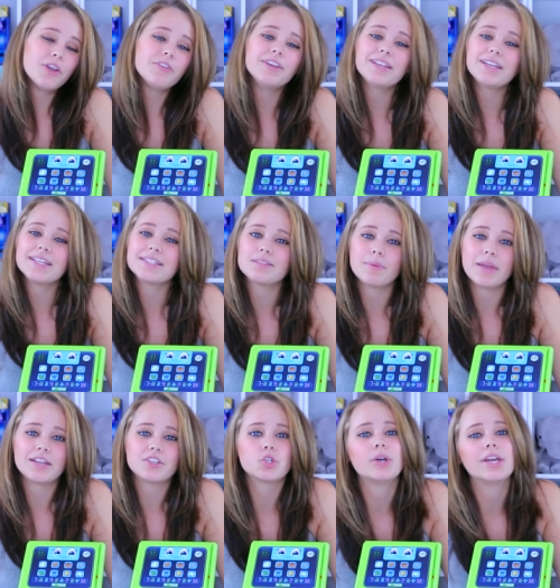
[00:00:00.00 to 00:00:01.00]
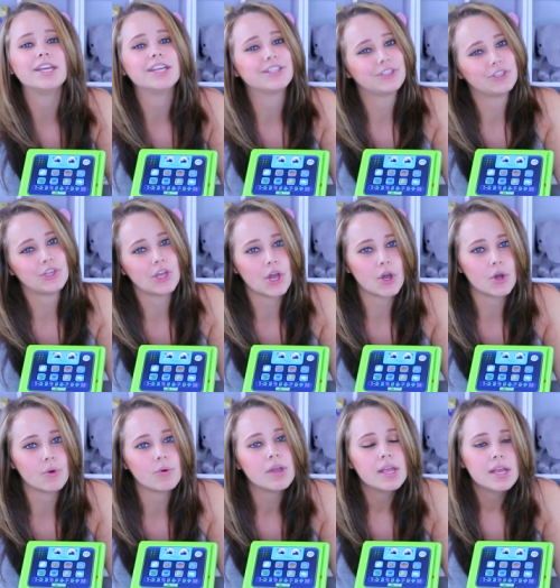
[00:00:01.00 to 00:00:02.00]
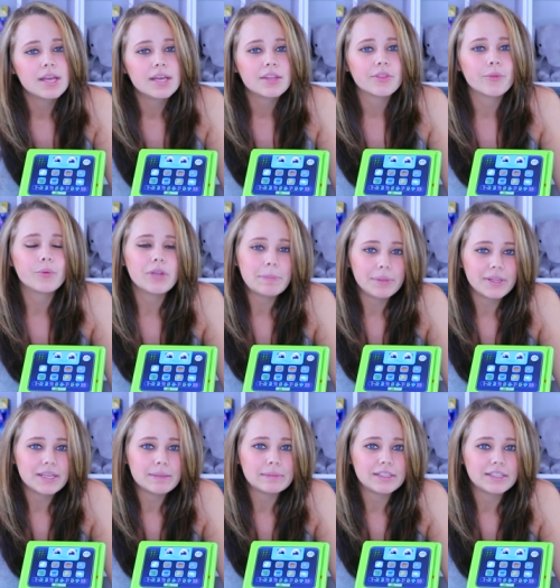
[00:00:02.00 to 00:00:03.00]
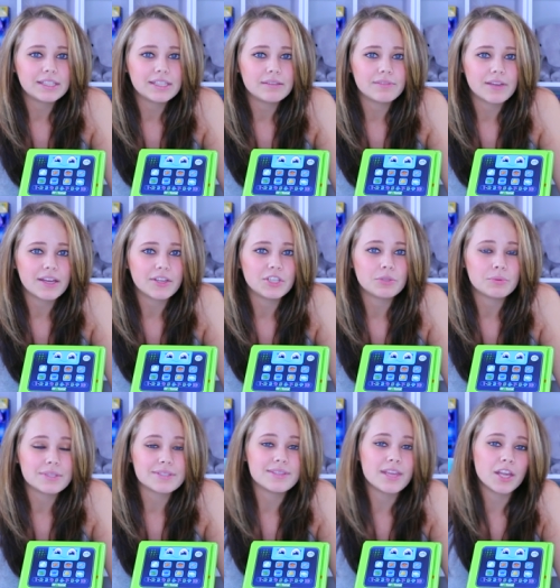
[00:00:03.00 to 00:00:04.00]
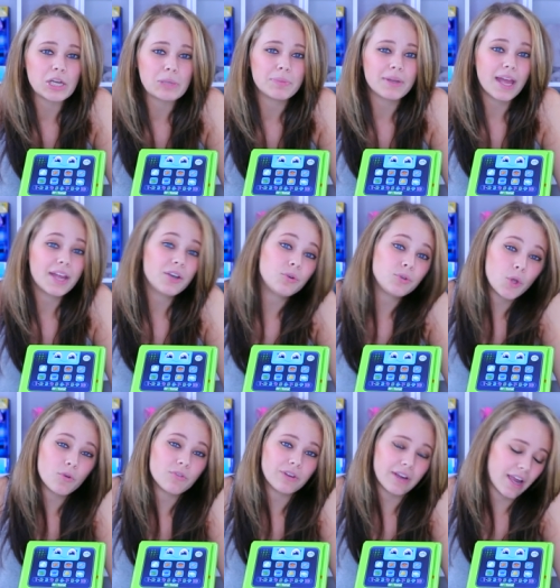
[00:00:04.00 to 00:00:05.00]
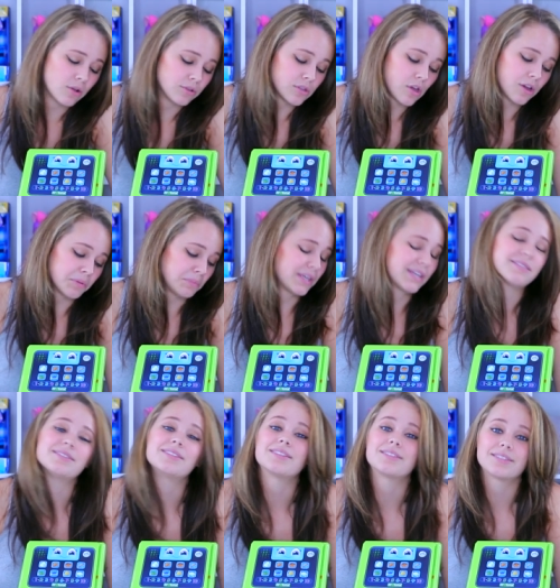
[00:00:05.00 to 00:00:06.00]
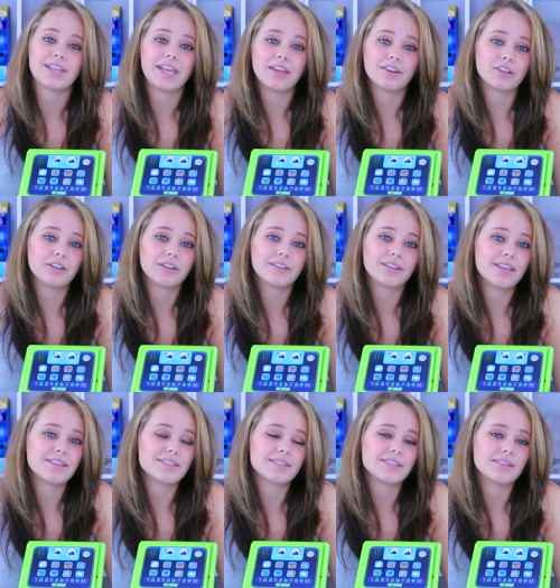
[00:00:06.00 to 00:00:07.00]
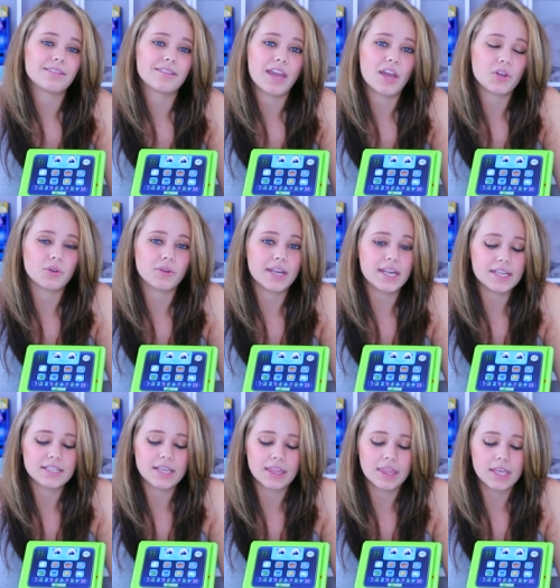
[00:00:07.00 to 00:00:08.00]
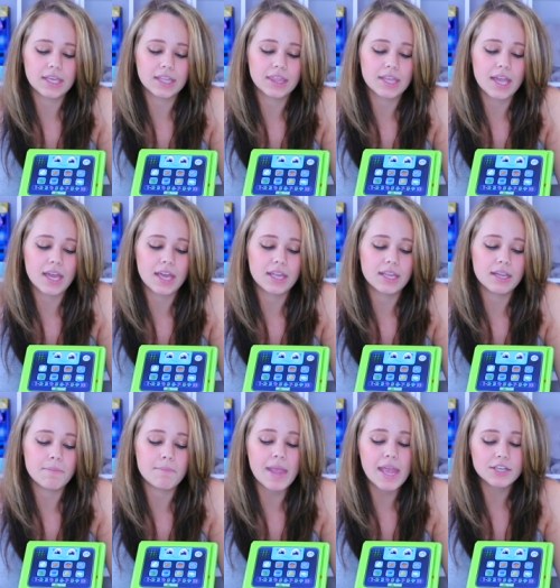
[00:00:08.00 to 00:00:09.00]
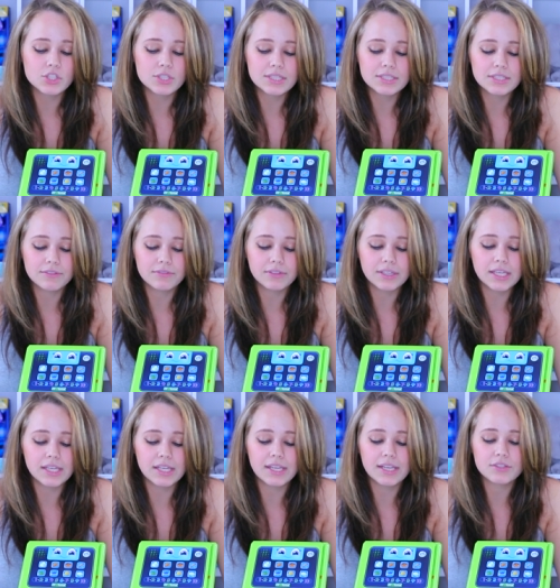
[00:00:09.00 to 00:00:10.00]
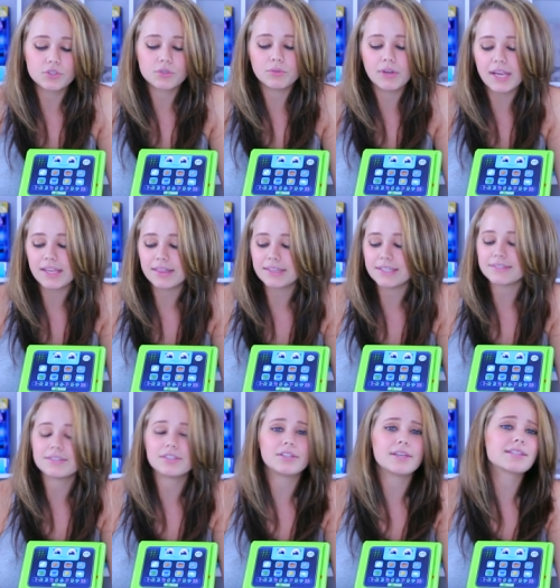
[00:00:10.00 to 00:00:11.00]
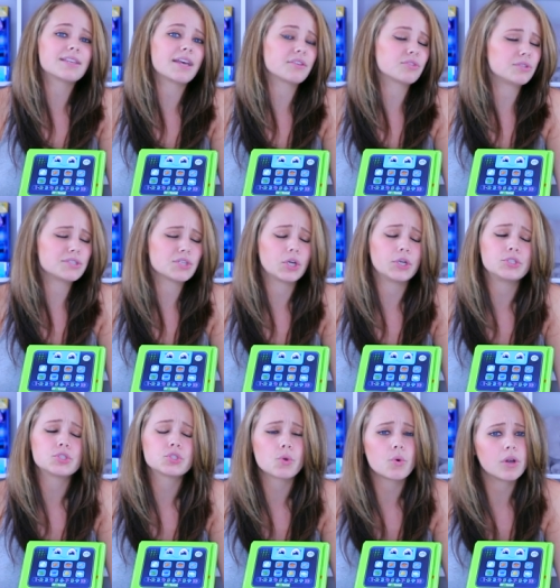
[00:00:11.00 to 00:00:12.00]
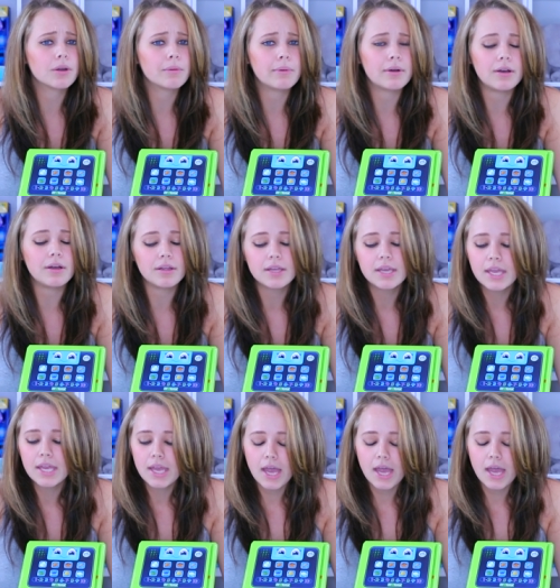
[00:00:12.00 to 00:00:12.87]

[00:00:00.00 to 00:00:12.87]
Do I feel like it's a bad toy? No. The replayability value is there, but I don't know for how long because the theater isn't that great. I think that imaginatively, it's great. These little accessories are adorable.